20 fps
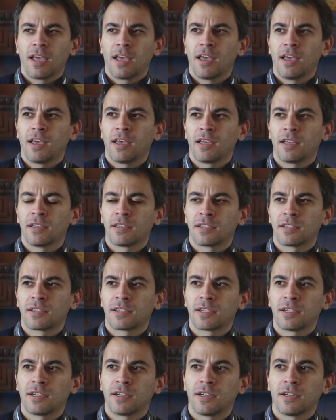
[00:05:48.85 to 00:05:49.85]

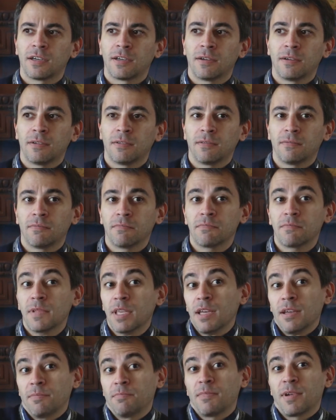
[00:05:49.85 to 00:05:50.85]
And I
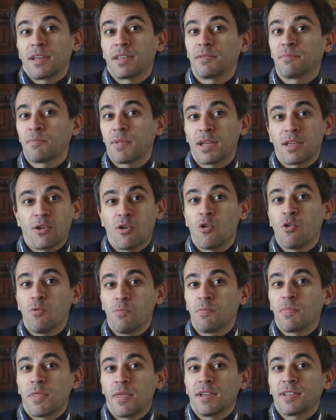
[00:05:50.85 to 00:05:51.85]

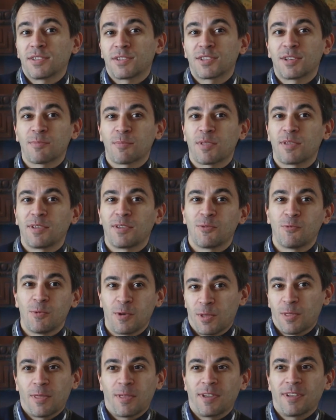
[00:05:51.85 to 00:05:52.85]
hope that's something
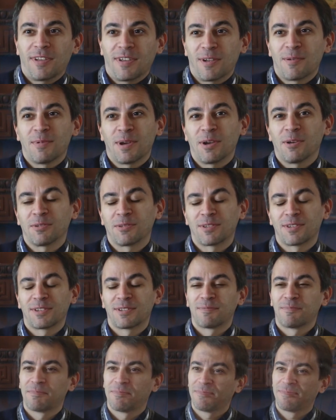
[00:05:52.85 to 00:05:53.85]
we're thinking about.
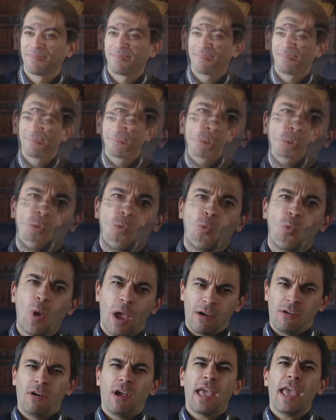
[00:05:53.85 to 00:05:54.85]

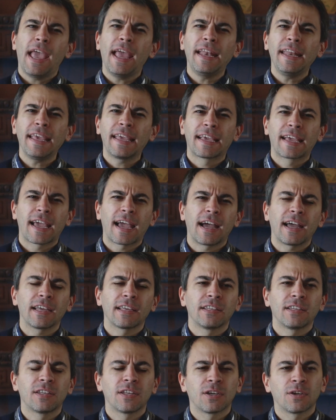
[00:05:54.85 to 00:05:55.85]
Well, any
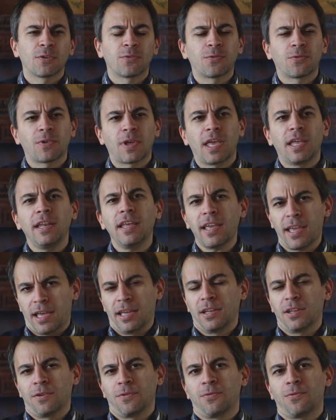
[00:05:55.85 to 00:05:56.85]
kind of
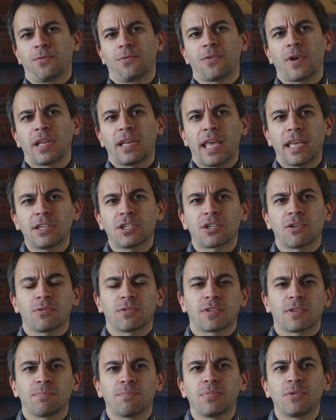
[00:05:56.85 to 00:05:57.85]
financial
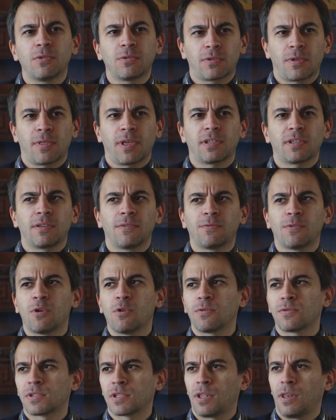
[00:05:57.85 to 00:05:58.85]
support that
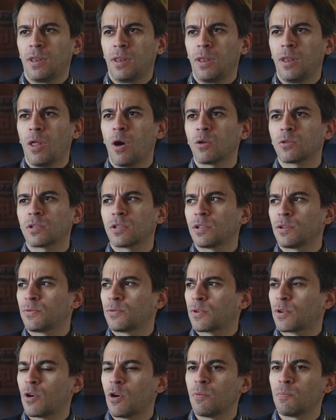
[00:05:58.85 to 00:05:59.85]
involves a lot
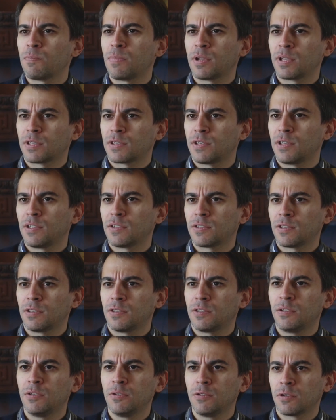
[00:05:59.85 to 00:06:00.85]
of complex
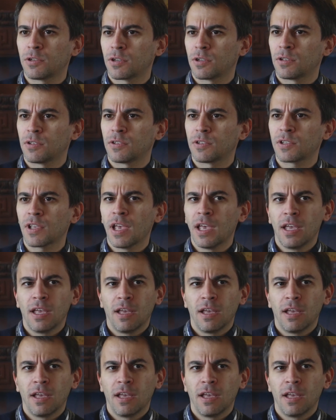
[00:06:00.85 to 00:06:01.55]
institutions